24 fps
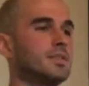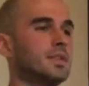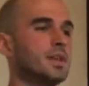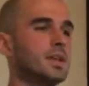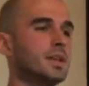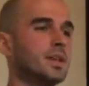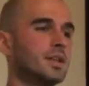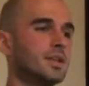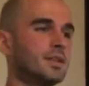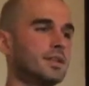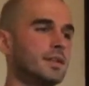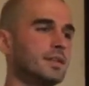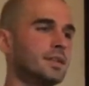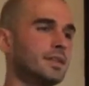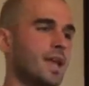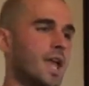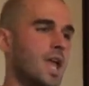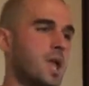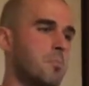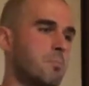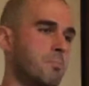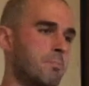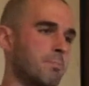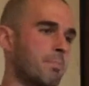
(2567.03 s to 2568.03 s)
the the
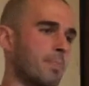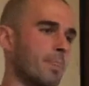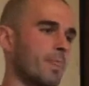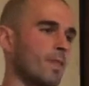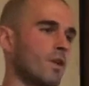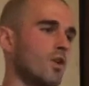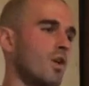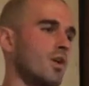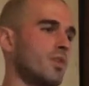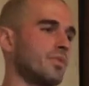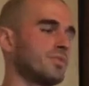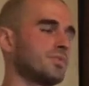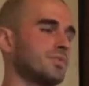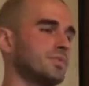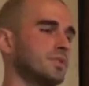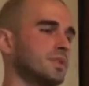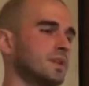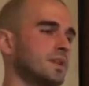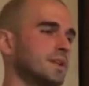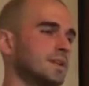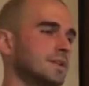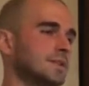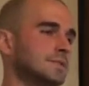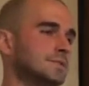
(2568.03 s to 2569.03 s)
name of
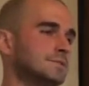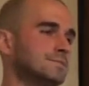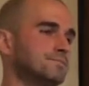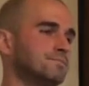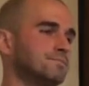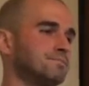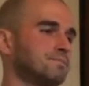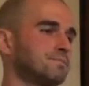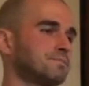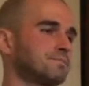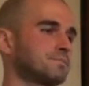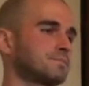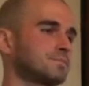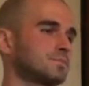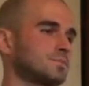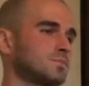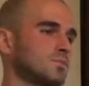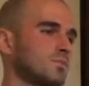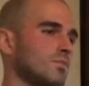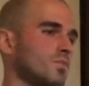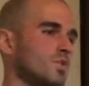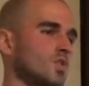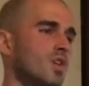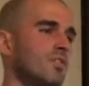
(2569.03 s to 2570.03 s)

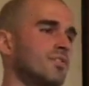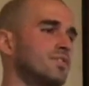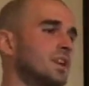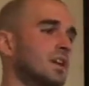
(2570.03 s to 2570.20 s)
uh,